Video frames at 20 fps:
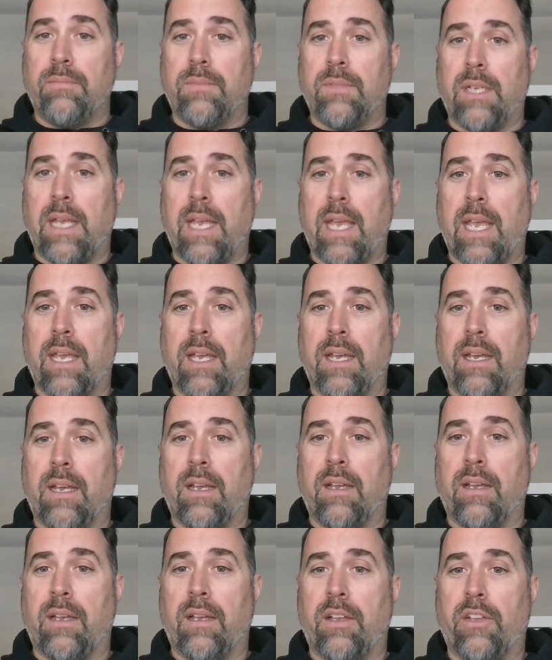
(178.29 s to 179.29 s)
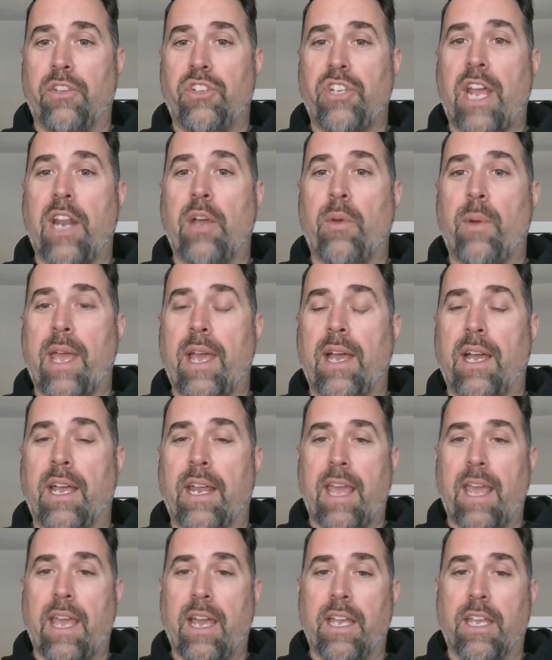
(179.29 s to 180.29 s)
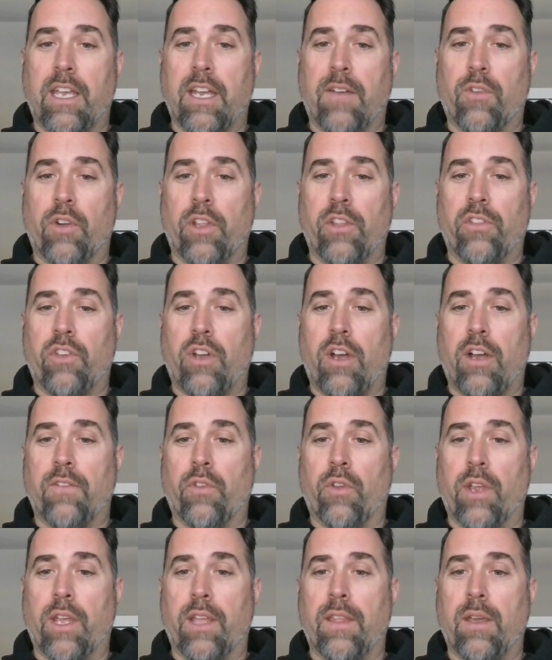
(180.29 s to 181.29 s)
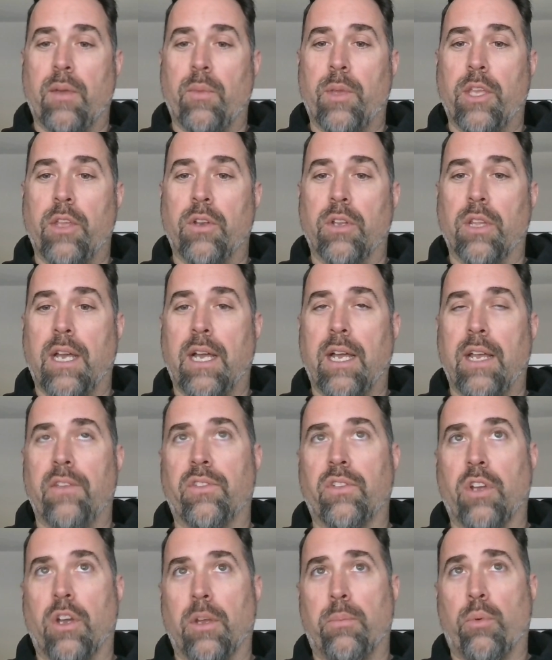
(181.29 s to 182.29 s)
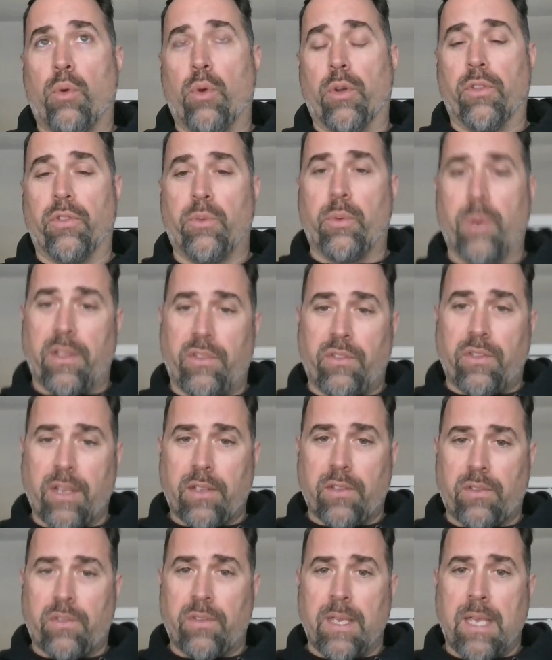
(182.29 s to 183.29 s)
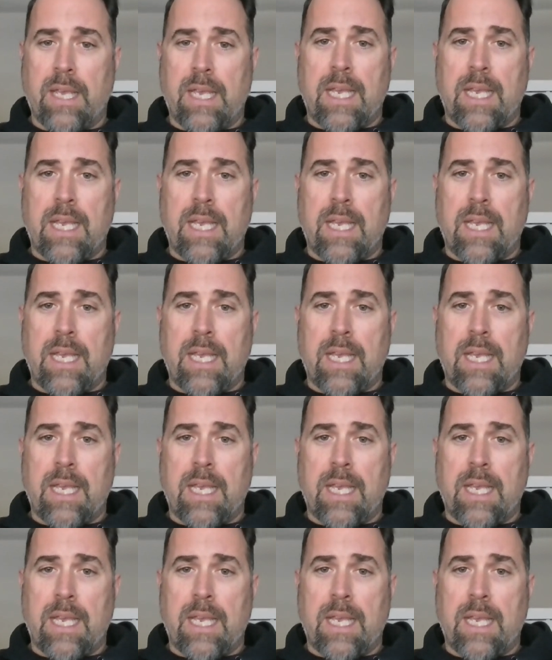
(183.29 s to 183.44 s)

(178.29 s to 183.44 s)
a shadow AI and governance offering that we utilize called Portal 26.